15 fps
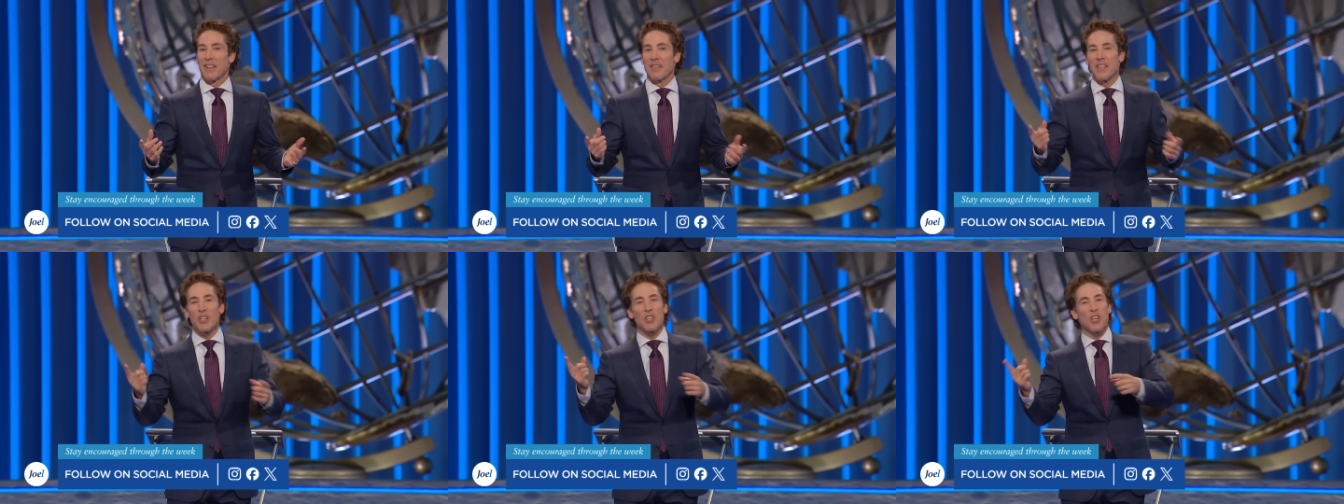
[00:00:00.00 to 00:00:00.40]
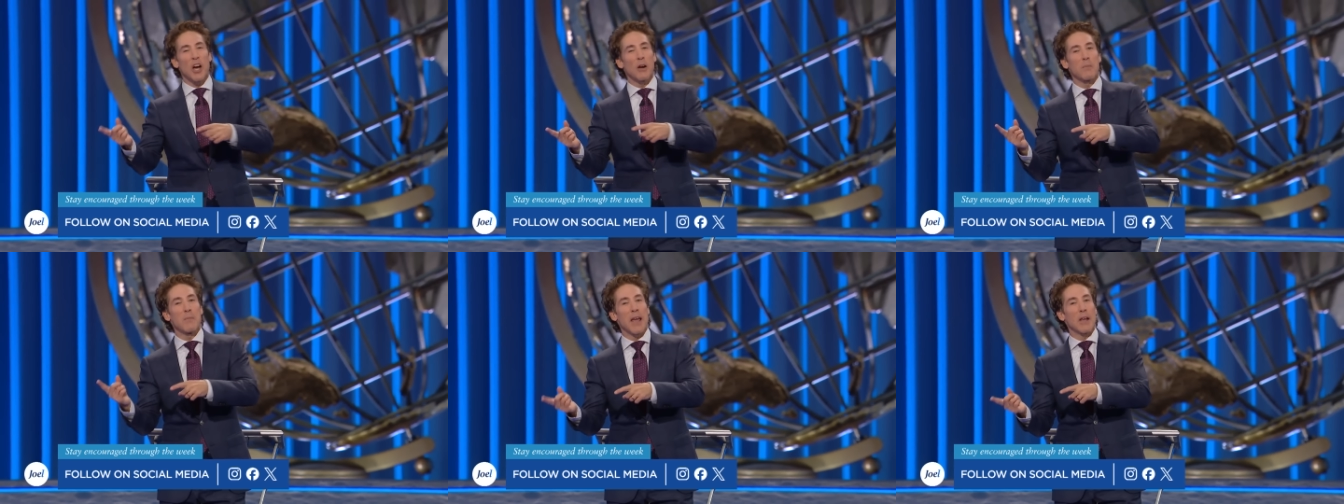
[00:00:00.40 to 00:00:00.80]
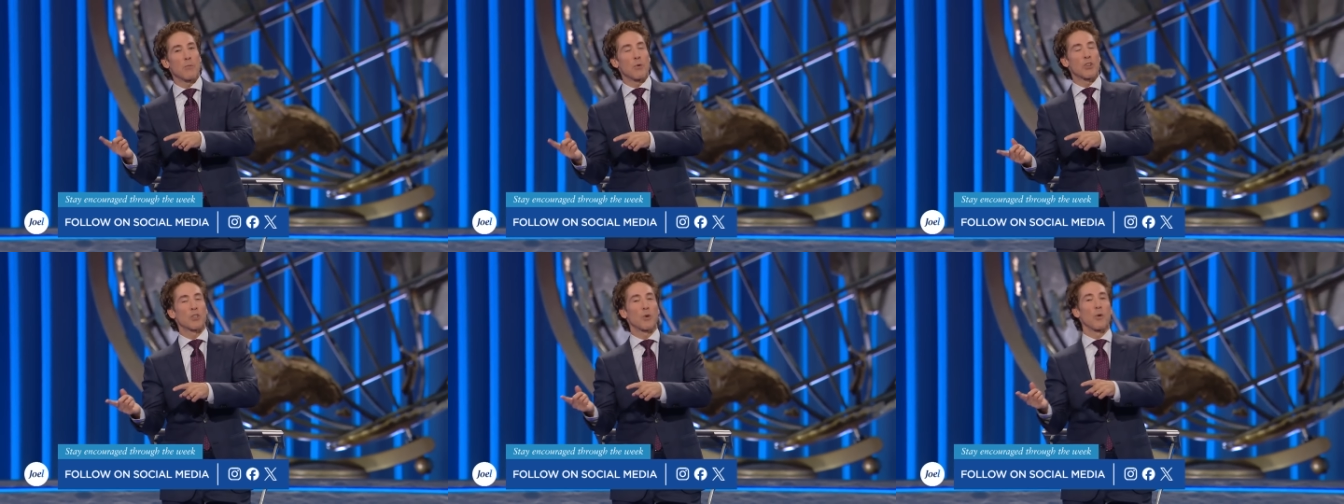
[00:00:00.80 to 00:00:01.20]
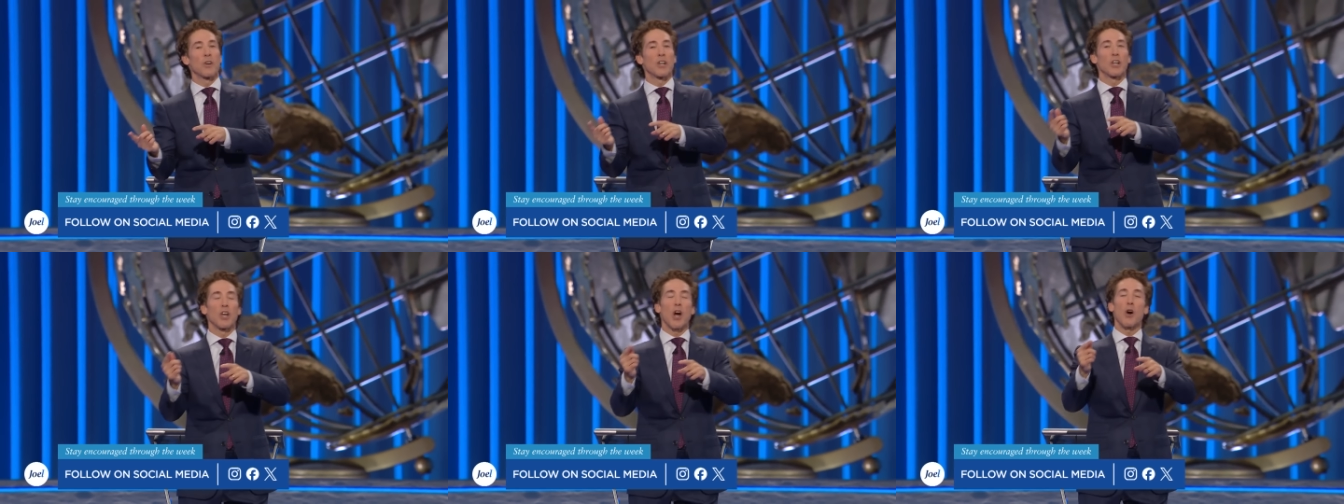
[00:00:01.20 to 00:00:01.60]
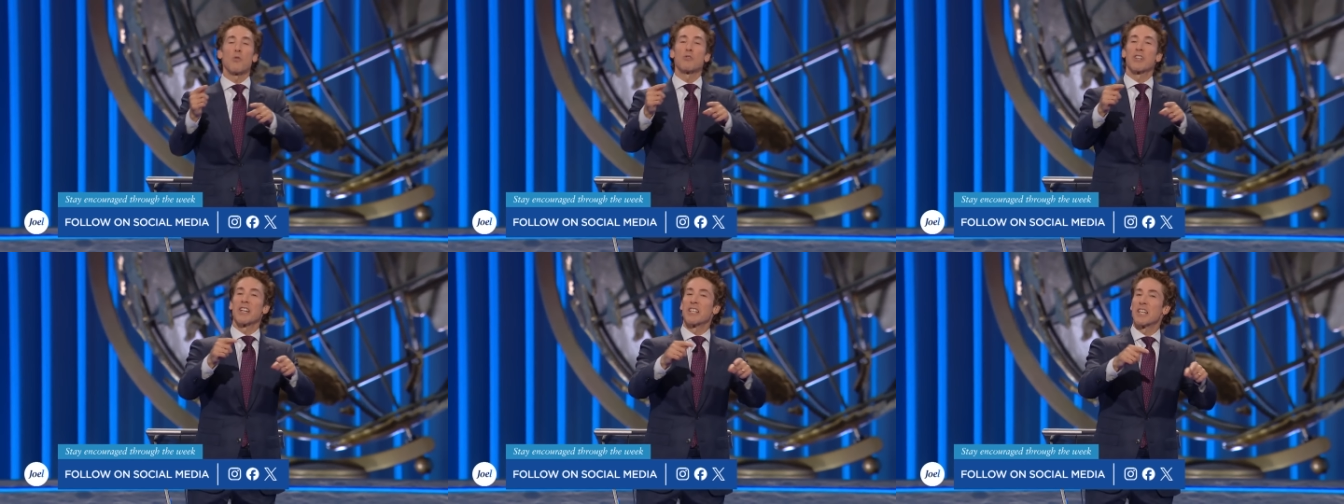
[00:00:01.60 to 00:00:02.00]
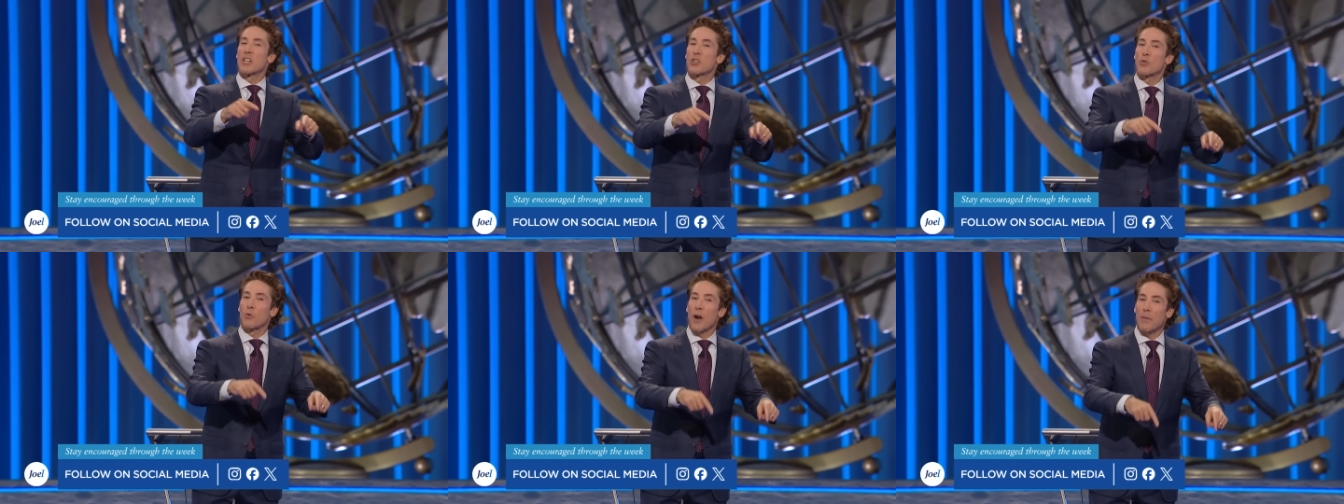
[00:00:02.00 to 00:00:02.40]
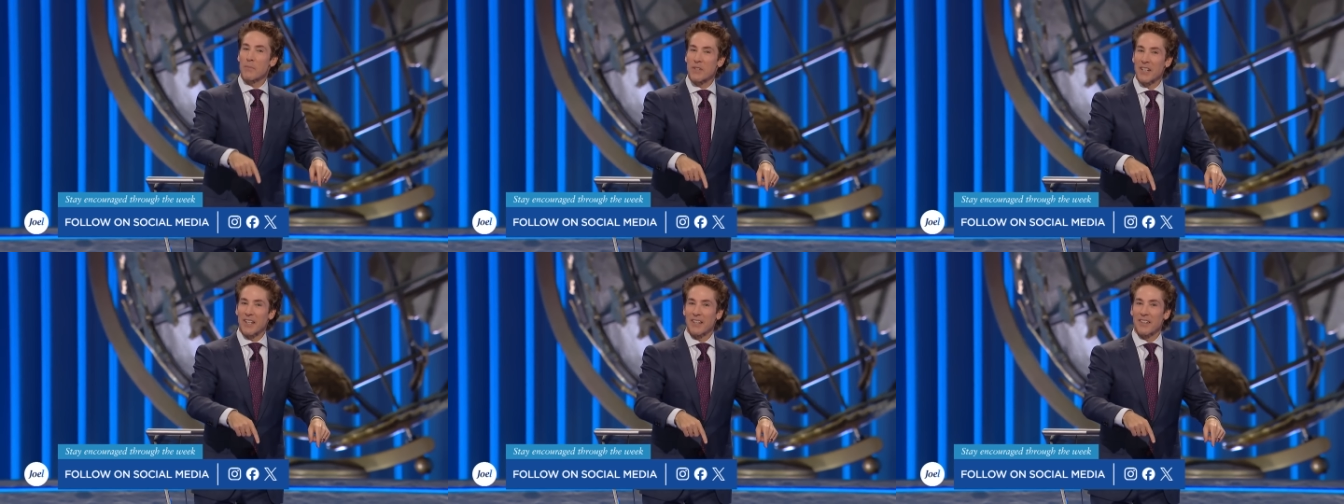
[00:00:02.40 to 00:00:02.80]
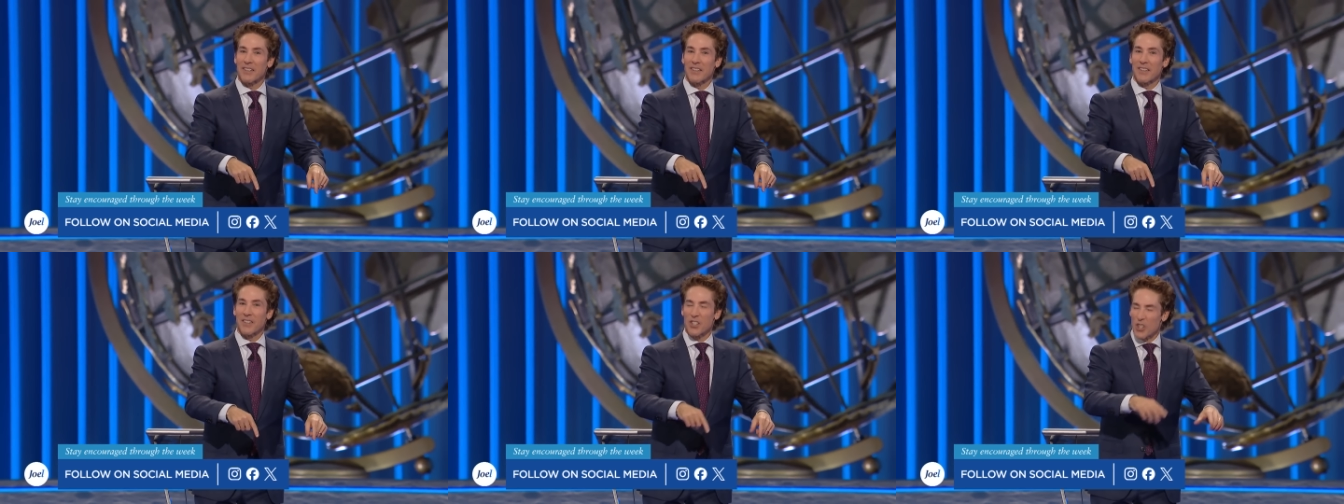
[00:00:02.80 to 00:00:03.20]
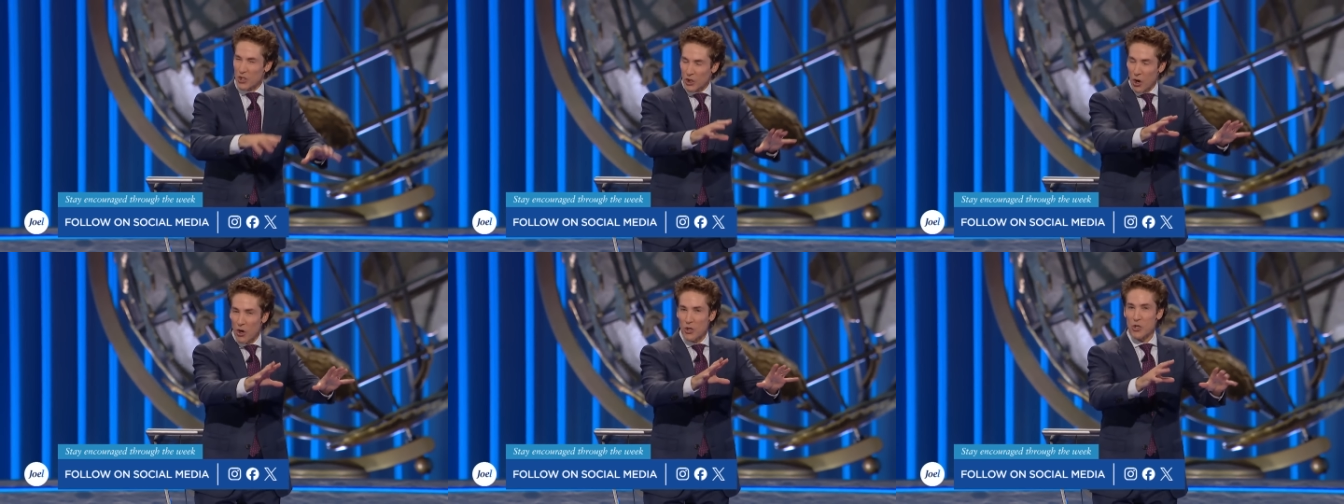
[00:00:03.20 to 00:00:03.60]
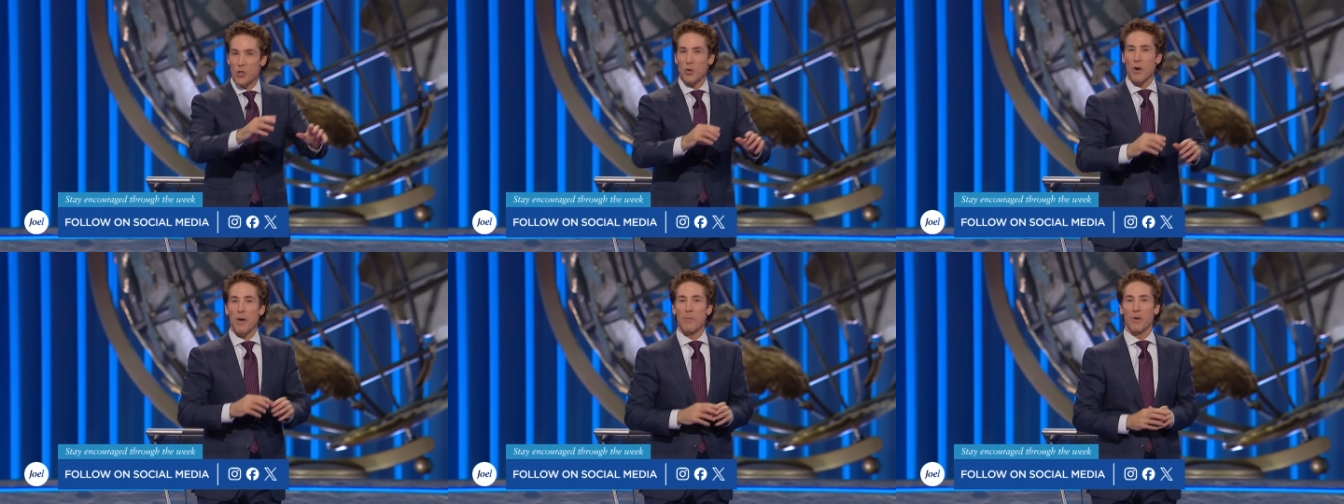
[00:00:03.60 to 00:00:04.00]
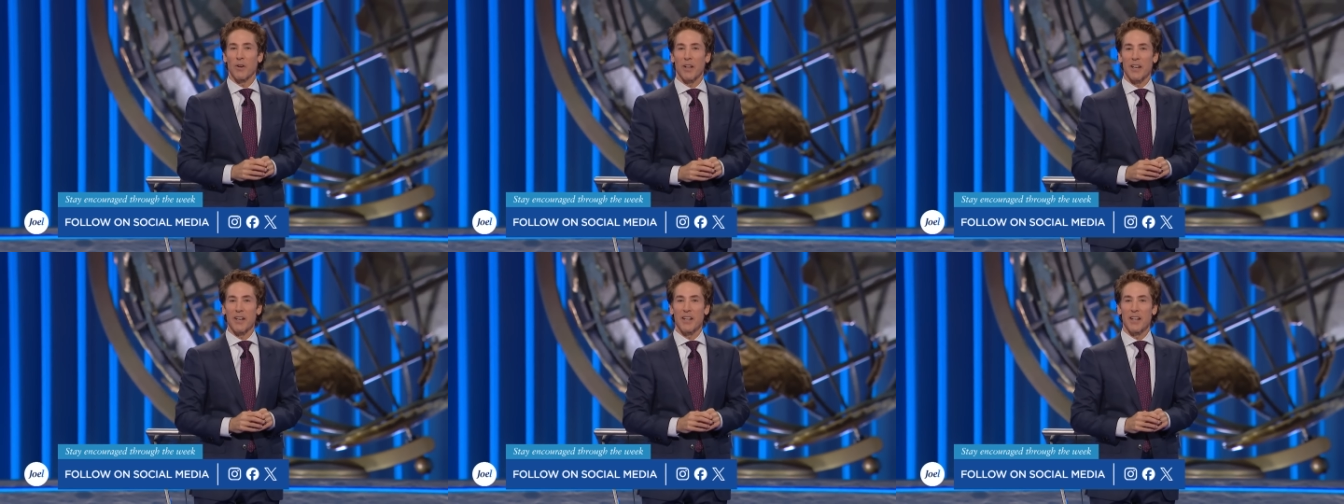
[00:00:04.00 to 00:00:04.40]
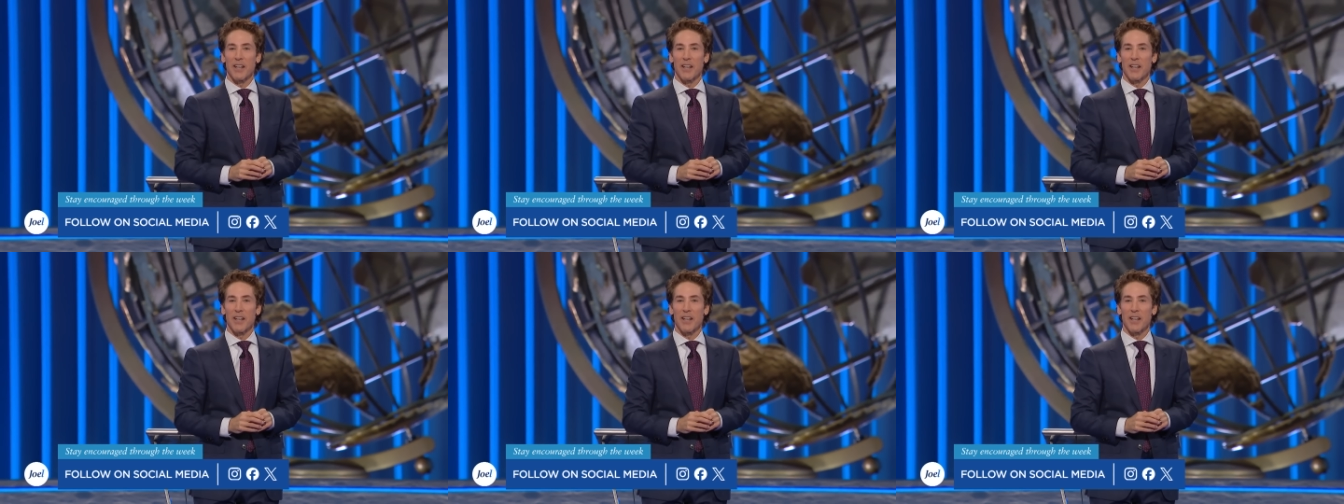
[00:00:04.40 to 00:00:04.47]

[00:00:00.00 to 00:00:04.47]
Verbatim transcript: This young man was going to go to disrupt it, just cause trouble.